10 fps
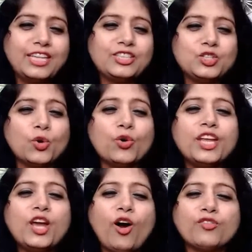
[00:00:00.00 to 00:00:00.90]
the
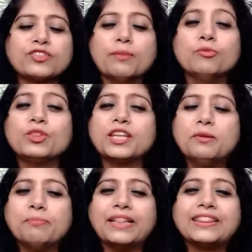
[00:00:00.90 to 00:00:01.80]
story of
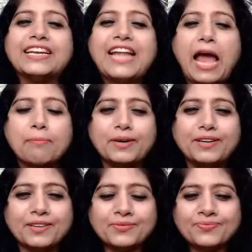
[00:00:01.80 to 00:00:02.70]
Samudra Manthan
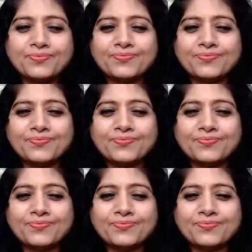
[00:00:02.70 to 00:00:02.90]
happened.